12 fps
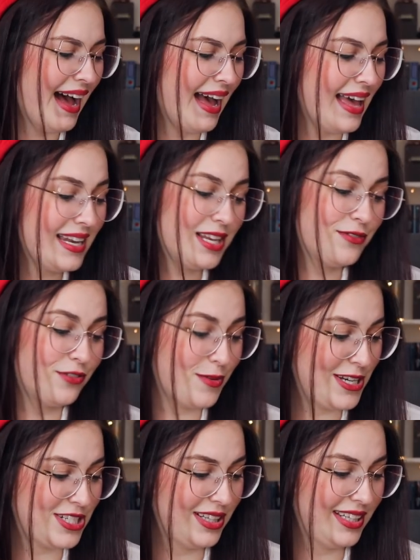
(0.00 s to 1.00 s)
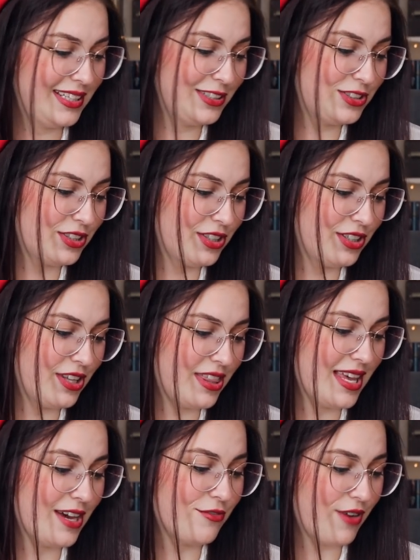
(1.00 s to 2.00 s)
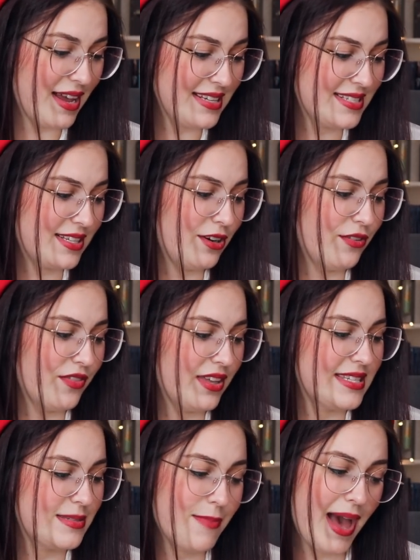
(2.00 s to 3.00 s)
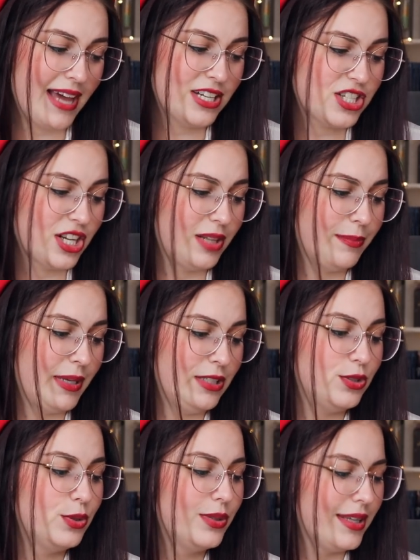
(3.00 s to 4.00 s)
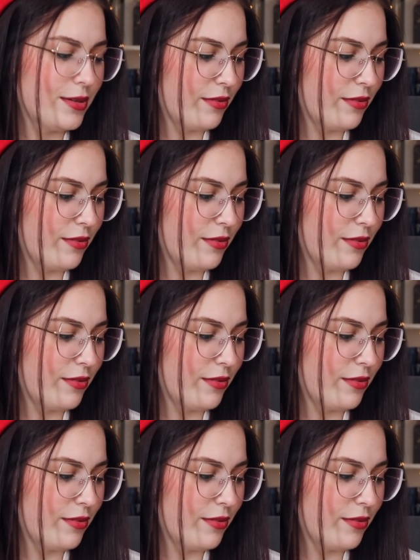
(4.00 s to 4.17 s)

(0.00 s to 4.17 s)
Any information leading to the arrest of this man shall be duly